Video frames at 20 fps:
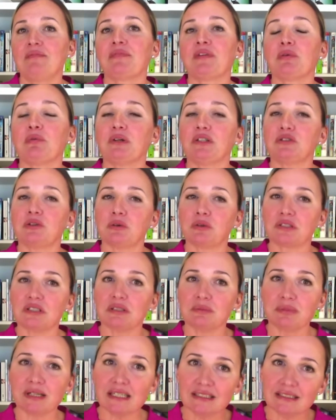We talked
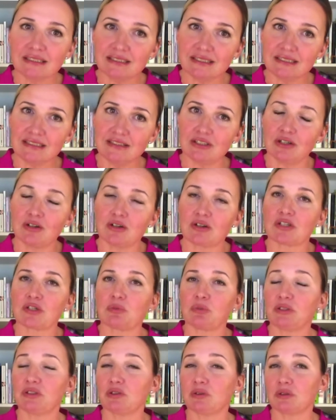about a detox. We
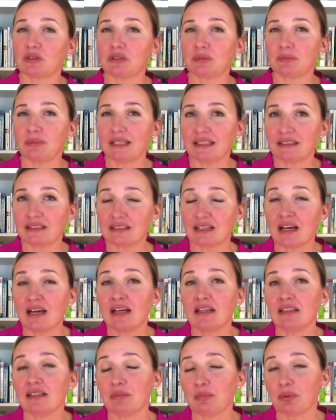talked about
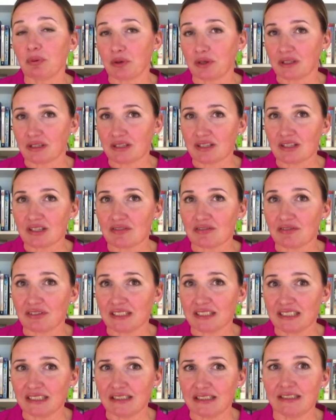the importance of
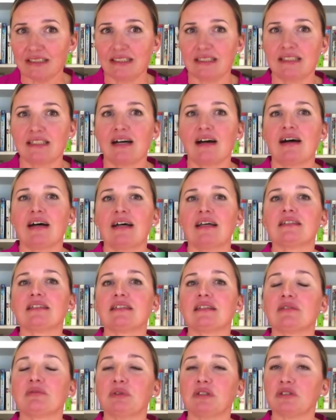fertility diet.
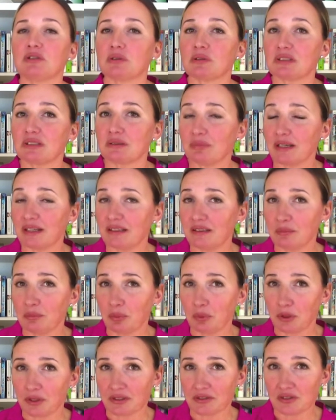We talked about the
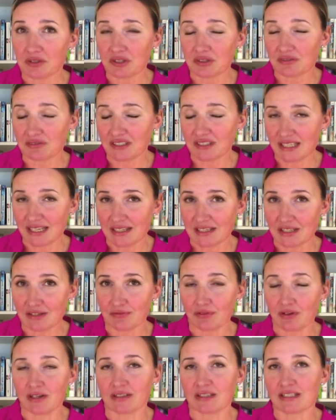importance of tests
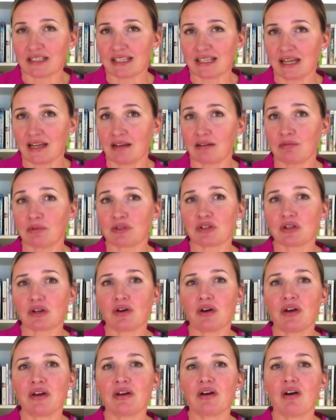for understanding what's
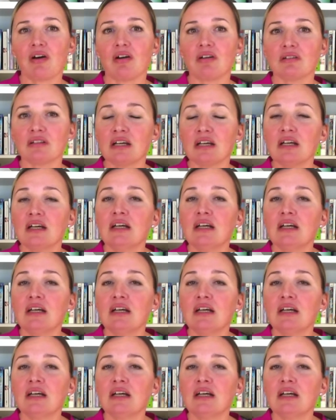going on.